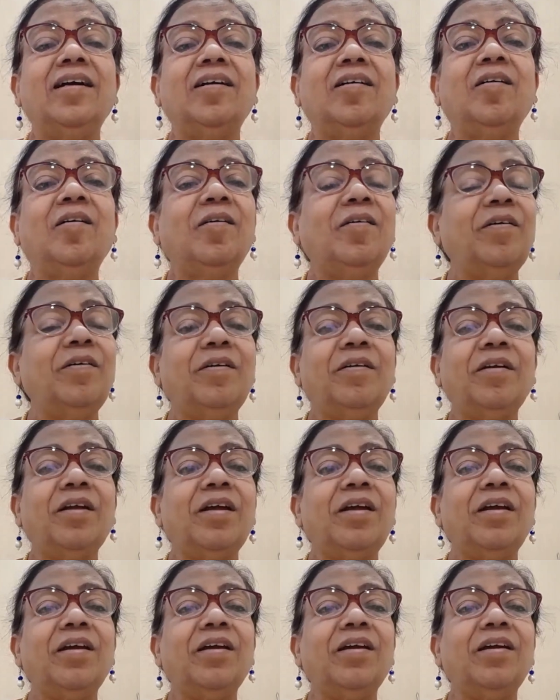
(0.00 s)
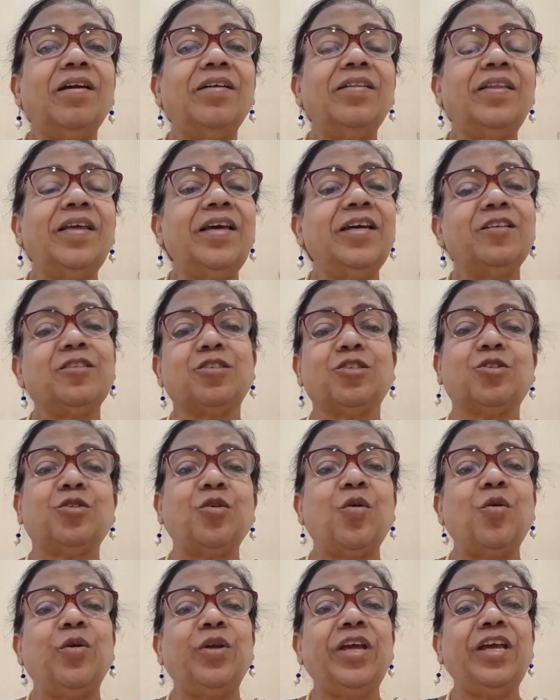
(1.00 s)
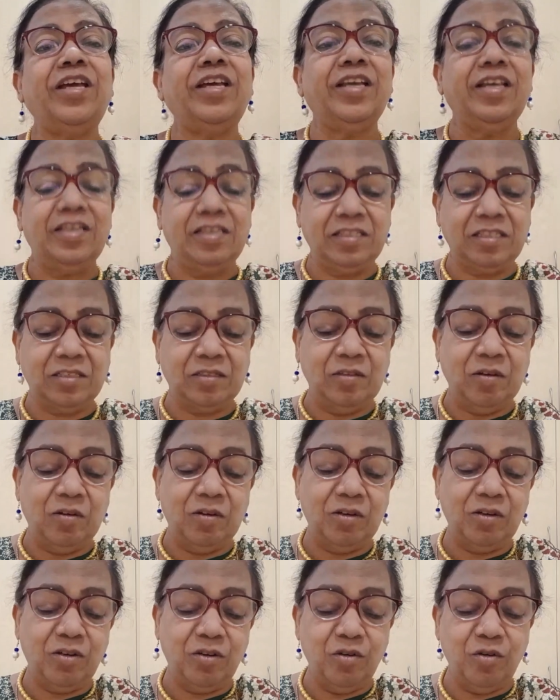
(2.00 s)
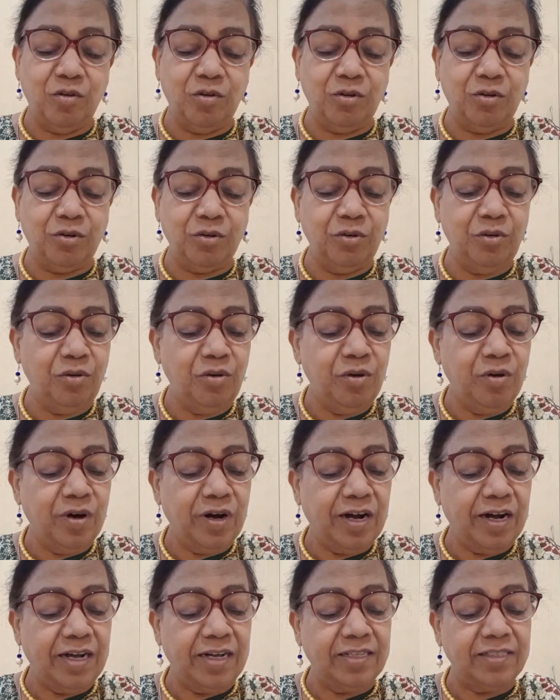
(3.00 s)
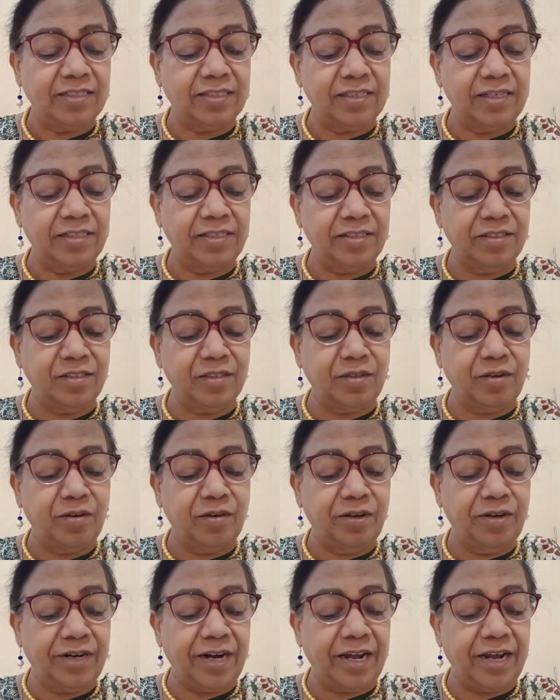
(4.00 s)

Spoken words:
or their story is not known to us. It is not